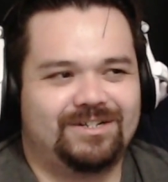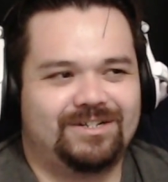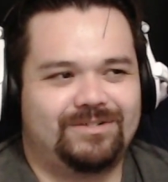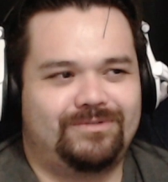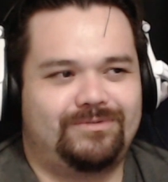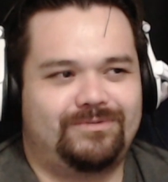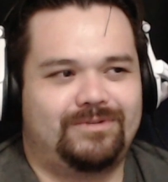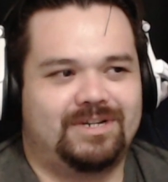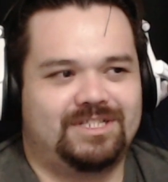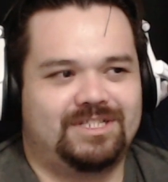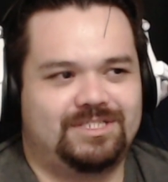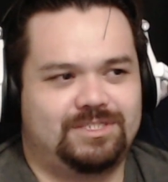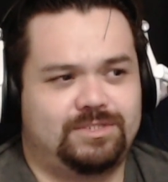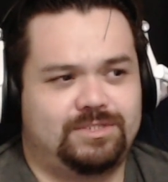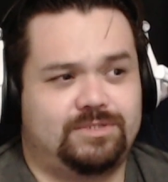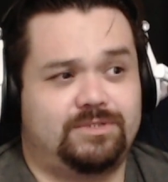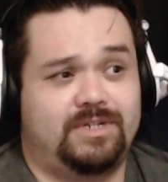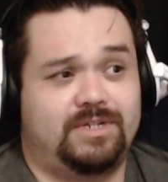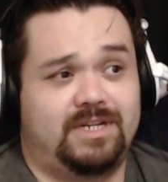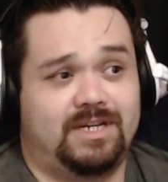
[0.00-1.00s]

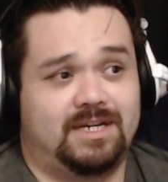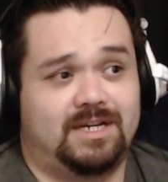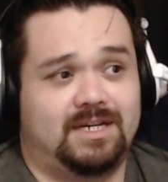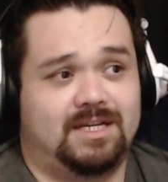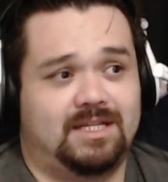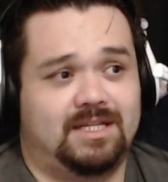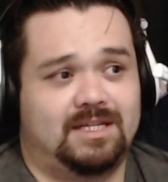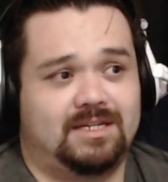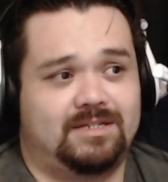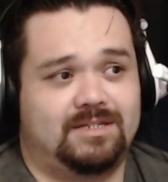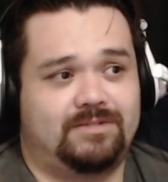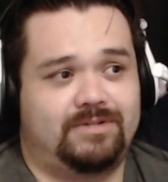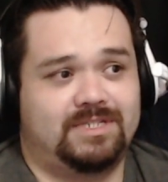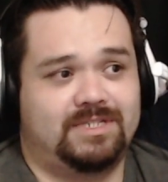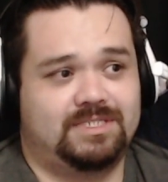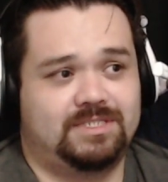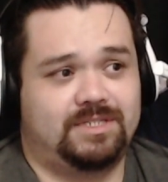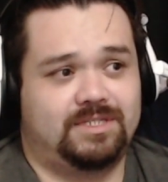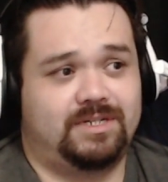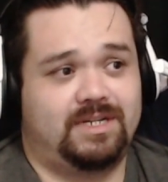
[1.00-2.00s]
Rashtria.
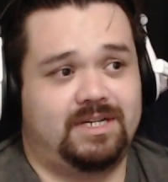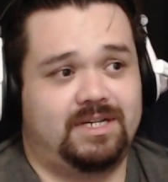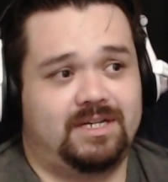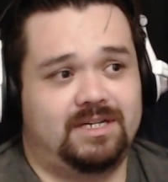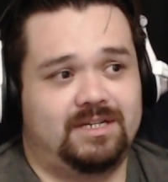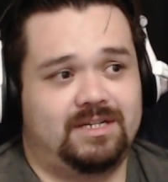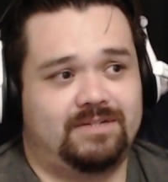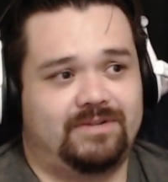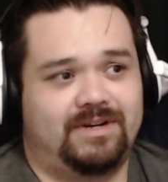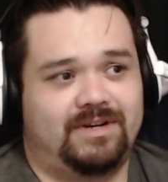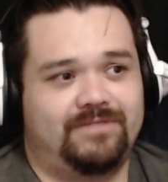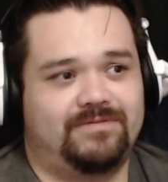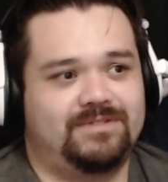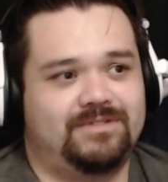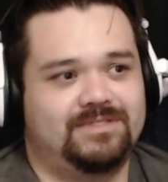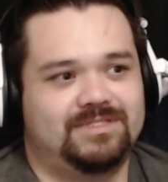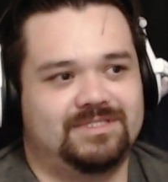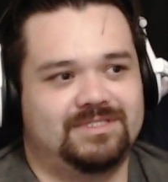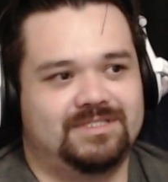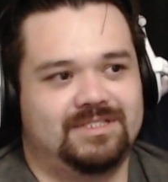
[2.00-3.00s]
Rashtria
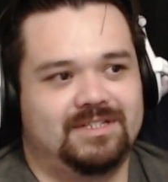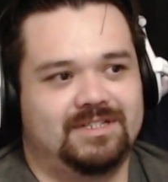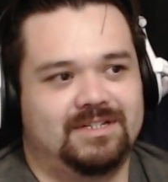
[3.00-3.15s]
rifles?